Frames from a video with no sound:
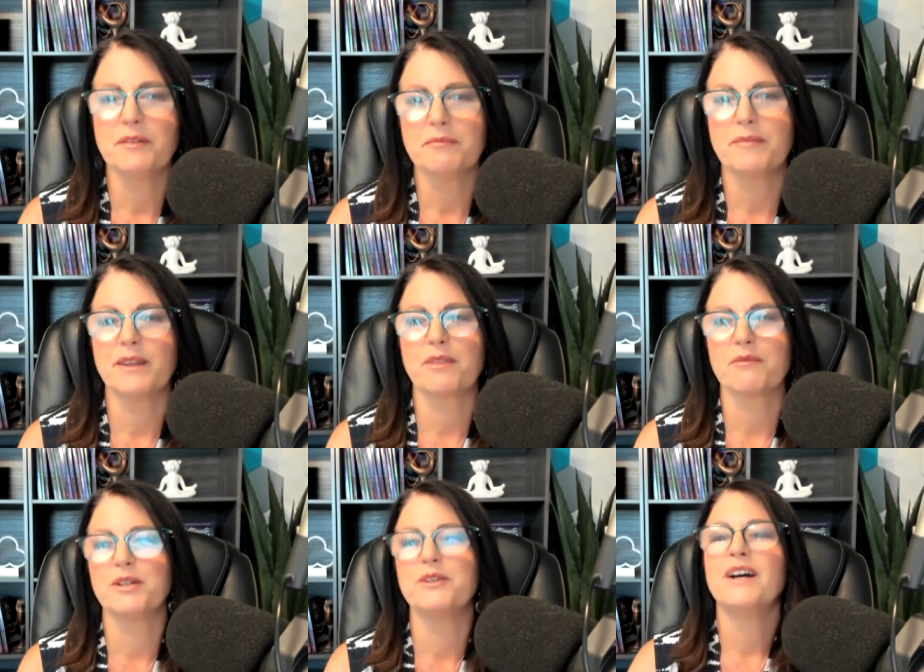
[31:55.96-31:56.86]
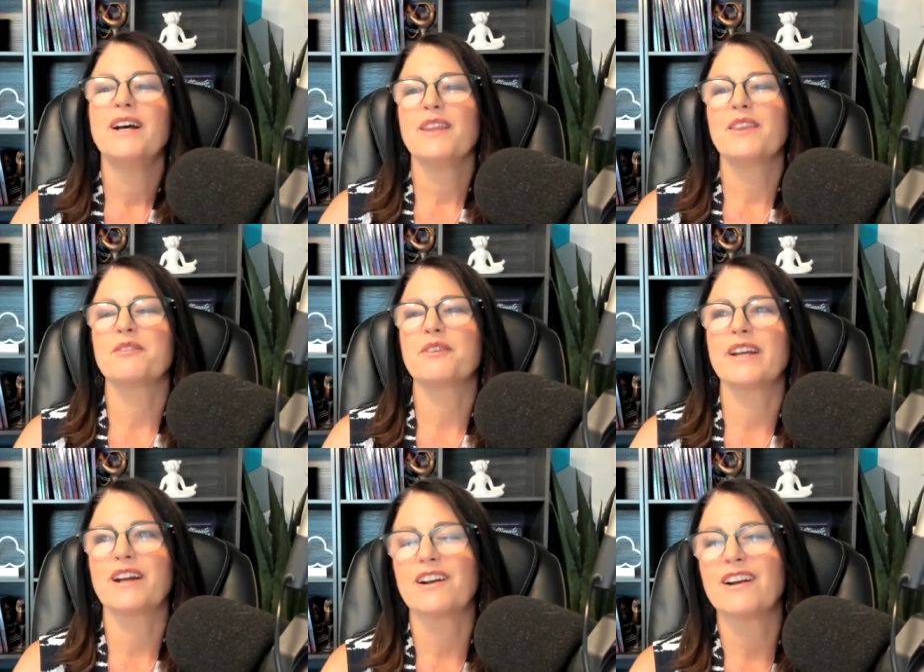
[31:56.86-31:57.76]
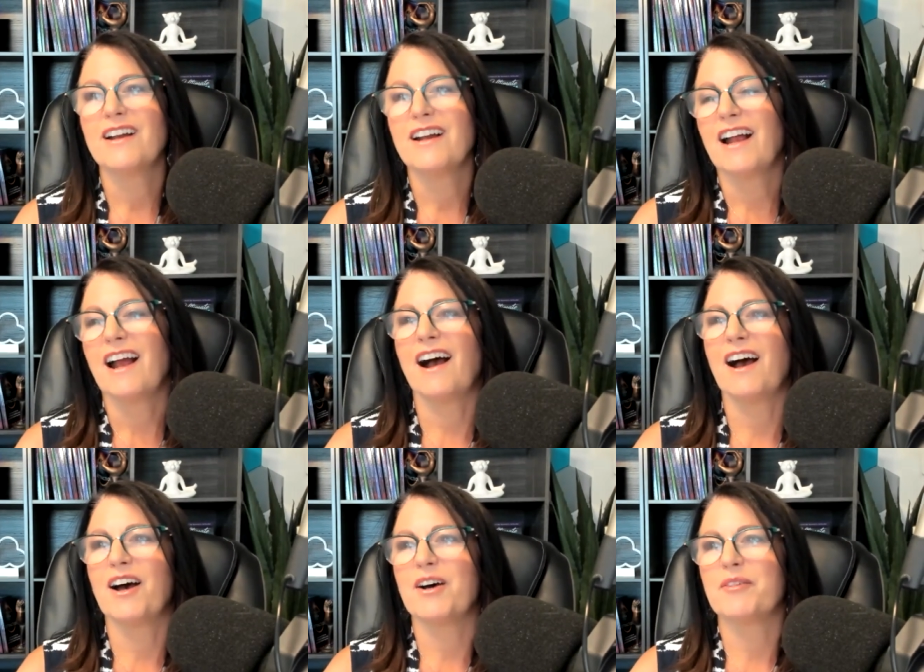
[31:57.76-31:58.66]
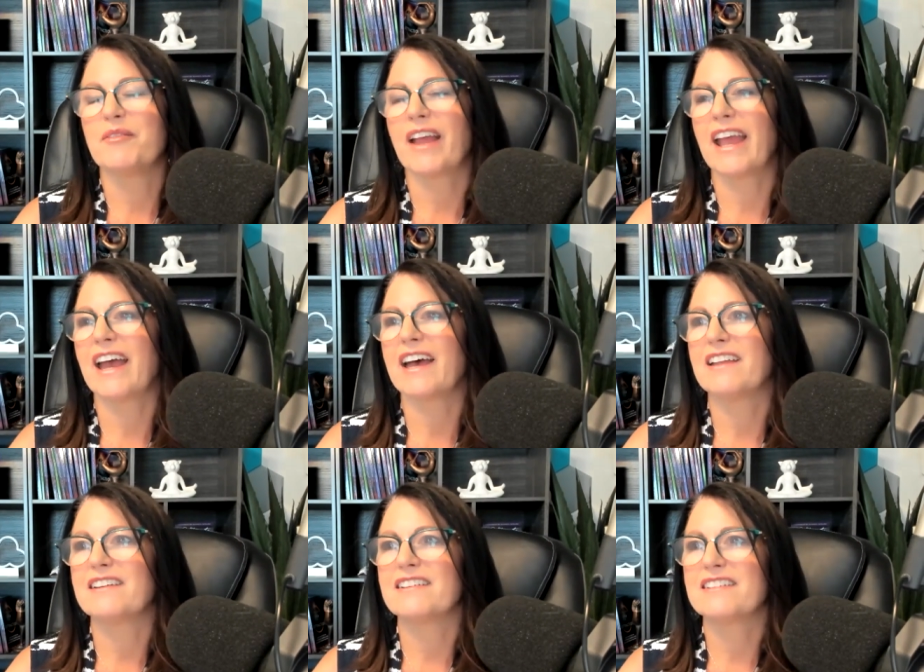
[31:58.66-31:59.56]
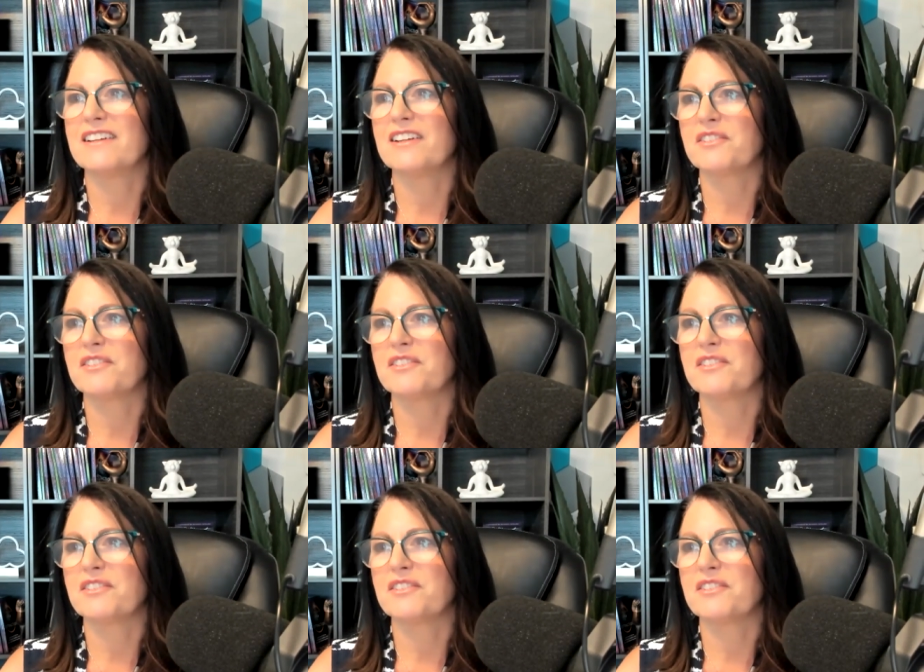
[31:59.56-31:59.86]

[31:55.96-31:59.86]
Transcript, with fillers: we've been through the ringer um and you